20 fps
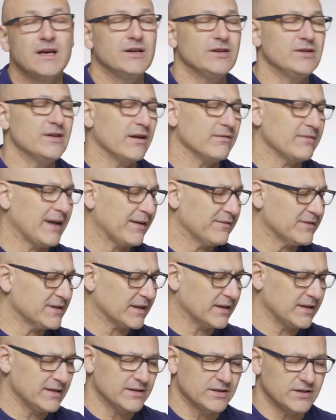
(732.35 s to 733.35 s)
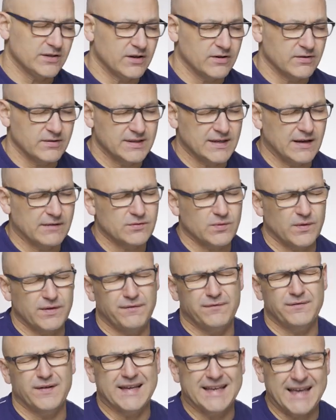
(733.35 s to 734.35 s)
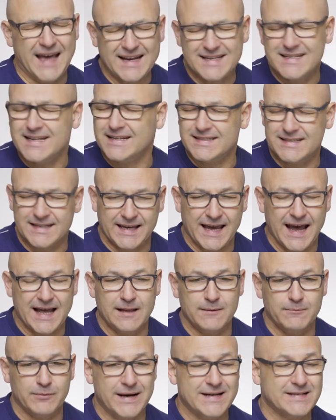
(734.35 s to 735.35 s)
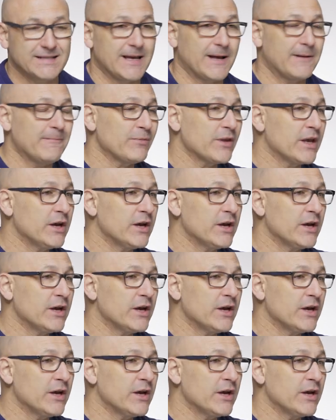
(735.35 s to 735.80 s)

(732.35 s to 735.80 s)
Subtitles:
You don't have to concern yourselves with forgetting to calibrate it.